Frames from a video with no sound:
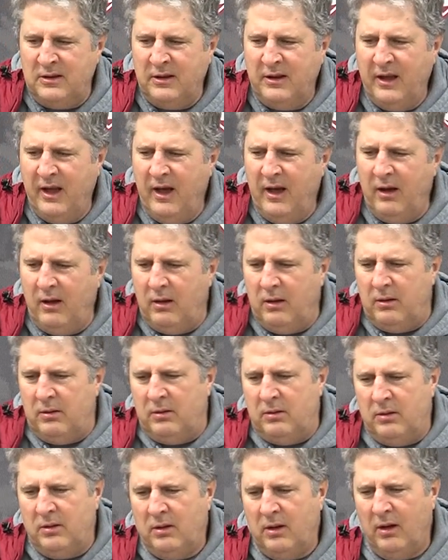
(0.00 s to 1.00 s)

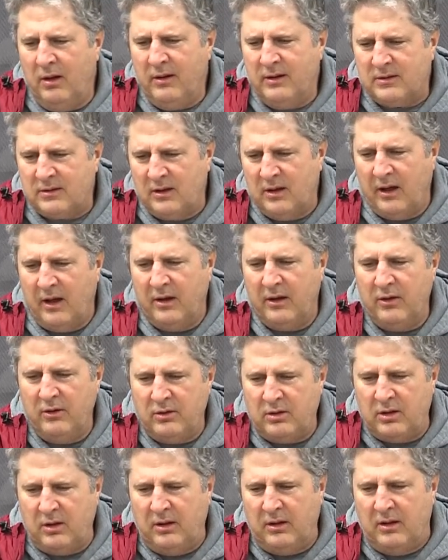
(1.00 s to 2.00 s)
Yeah, honestly, I
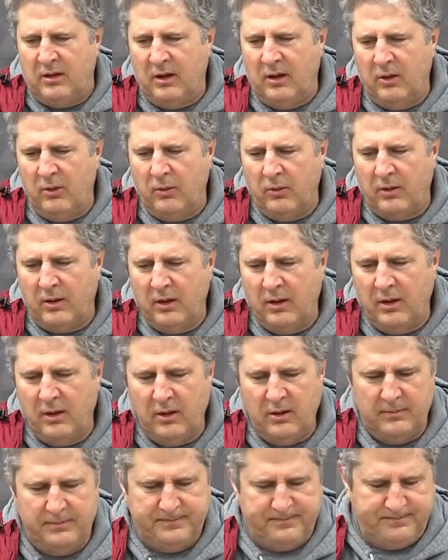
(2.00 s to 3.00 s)
usually don't.
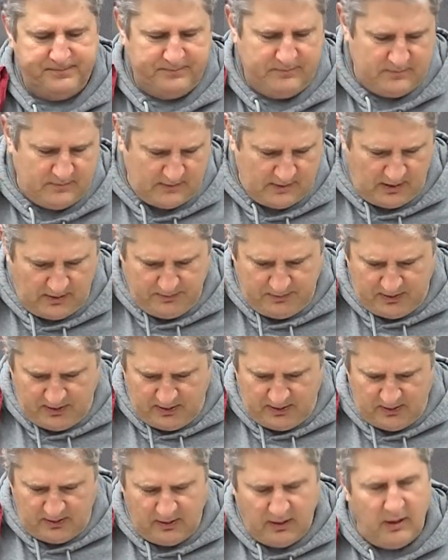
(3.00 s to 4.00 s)
I'm
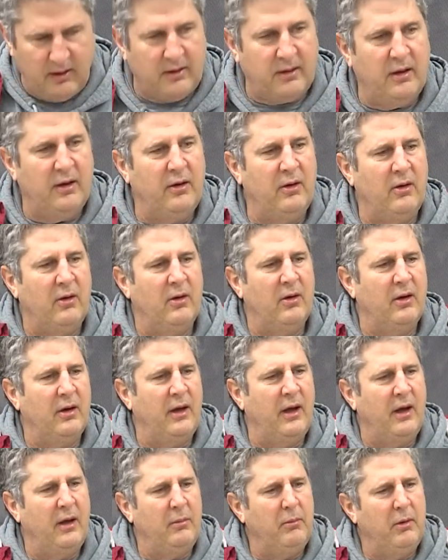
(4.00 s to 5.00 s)
kind of locked into our
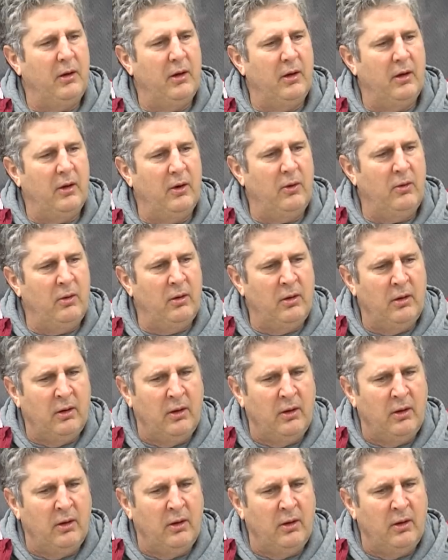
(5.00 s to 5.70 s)
game, you know.